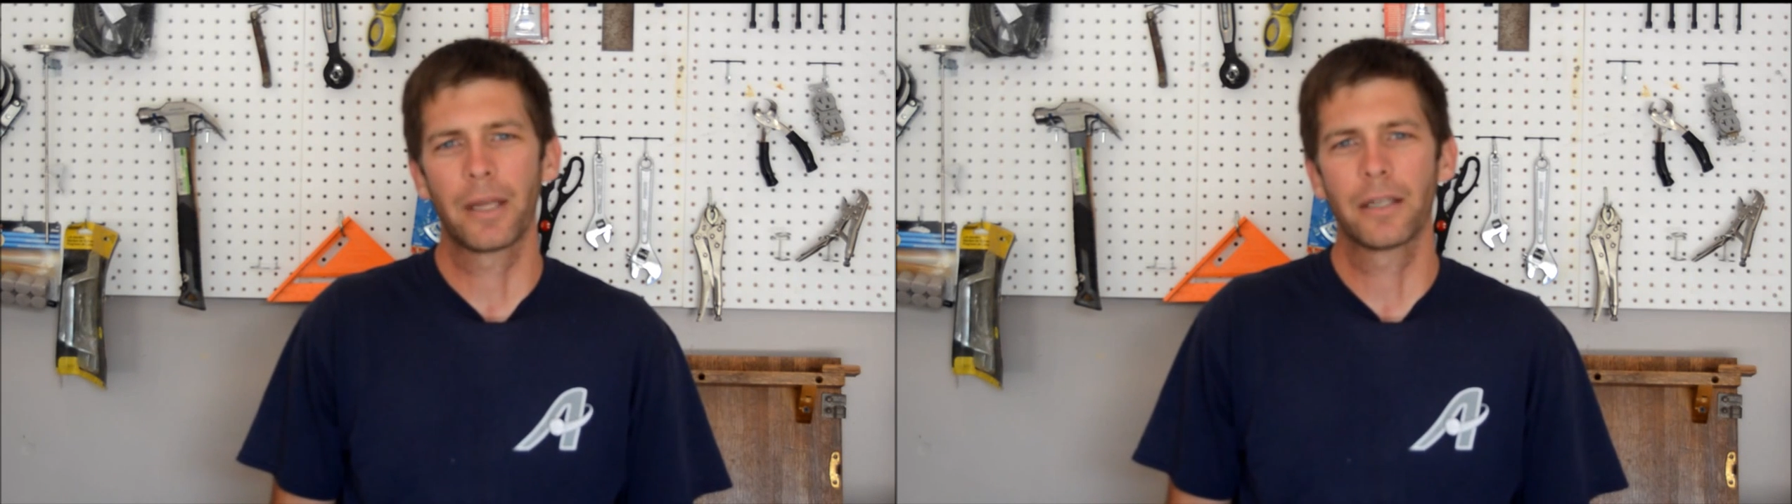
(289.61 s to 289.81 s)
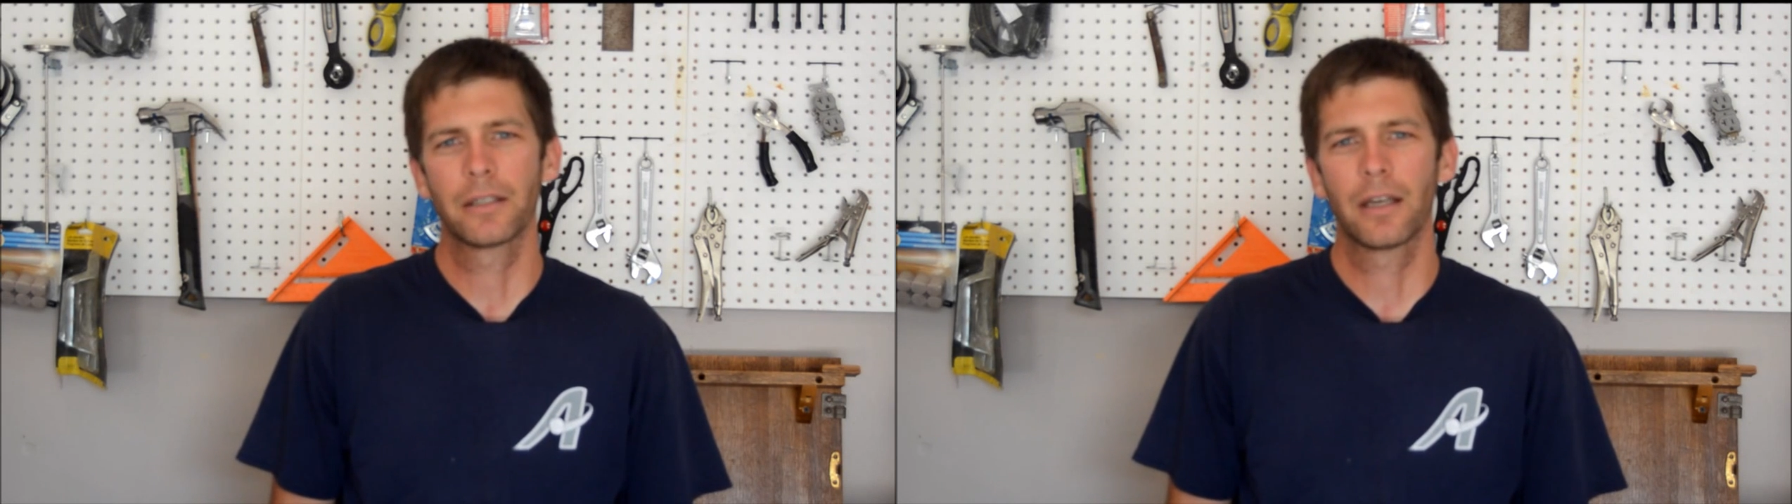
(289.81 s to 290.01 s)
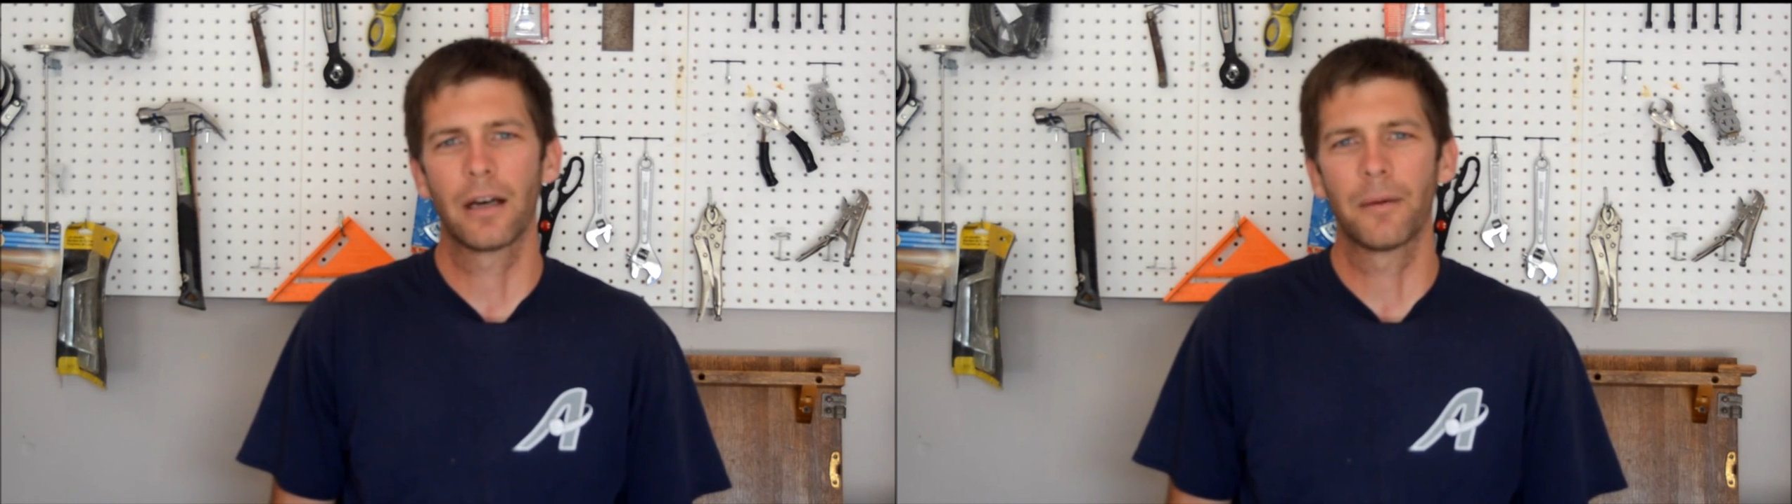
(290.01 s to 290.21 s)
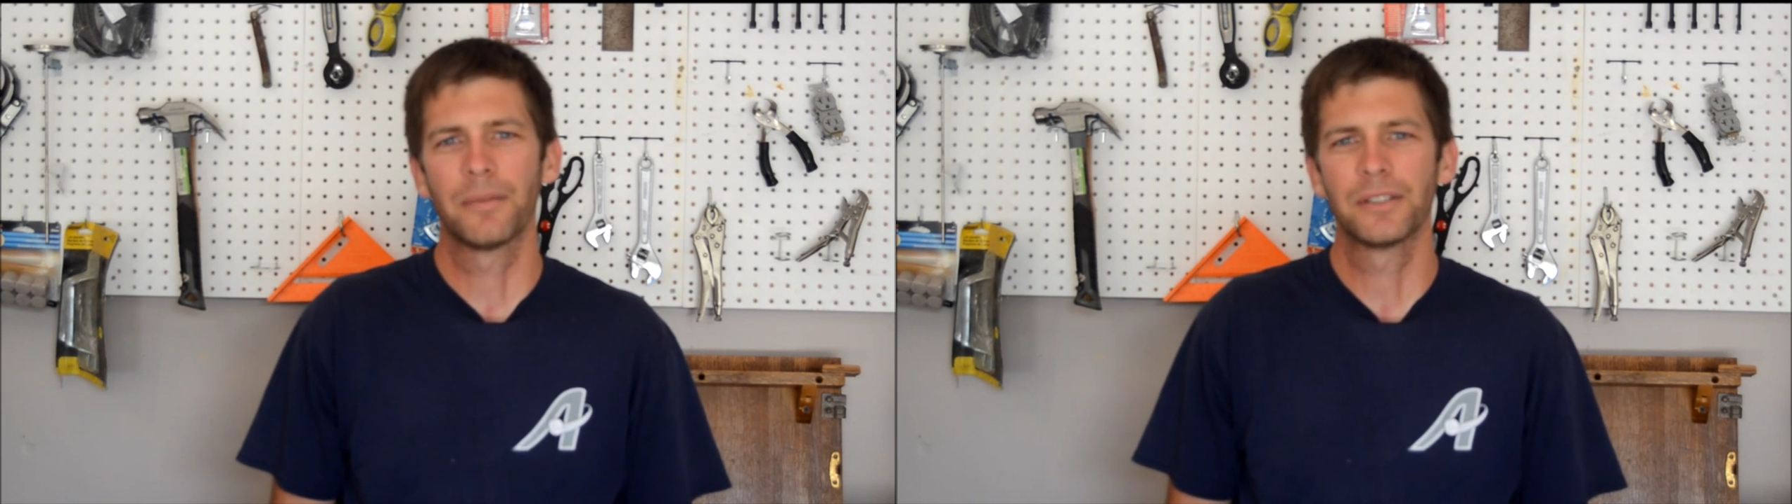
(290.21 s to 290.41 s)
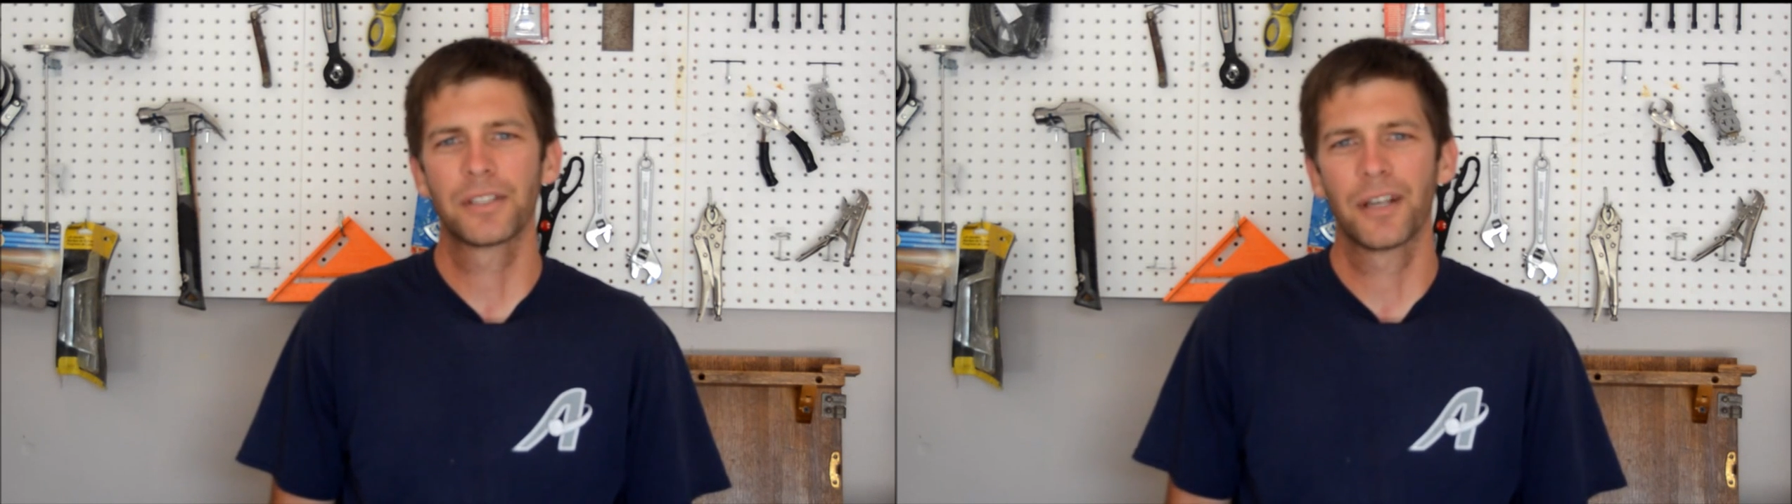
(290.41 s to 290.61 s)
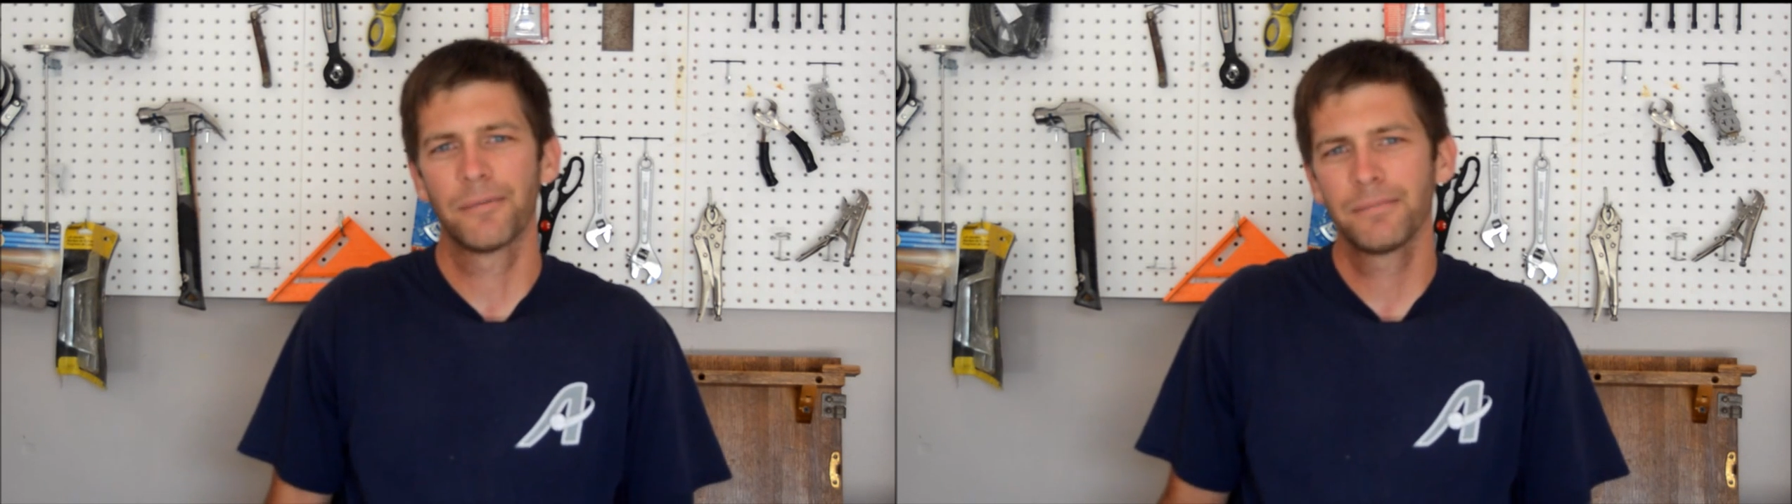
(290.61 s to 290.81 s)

income. And so, you